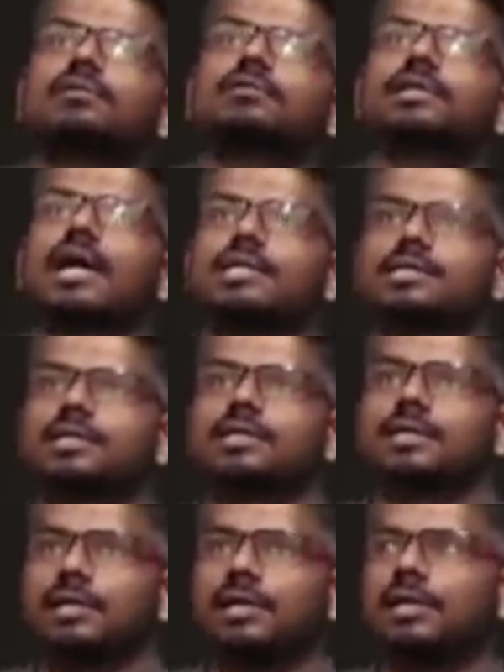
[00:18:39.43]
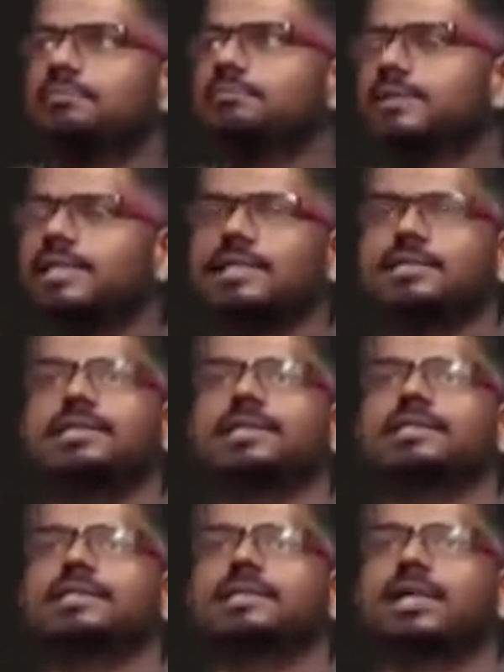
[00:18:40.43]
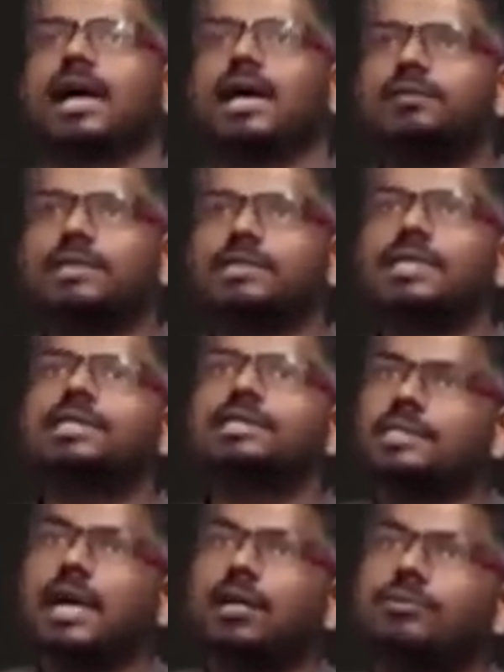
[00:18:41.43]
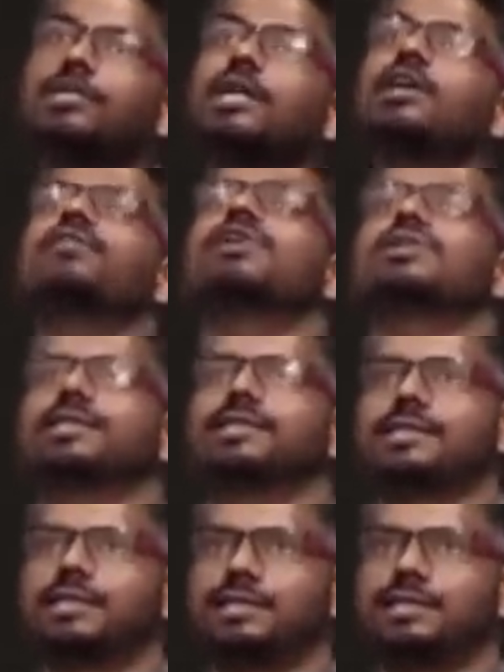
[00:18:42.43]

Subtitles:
with the caste census, I would say start with the definitions.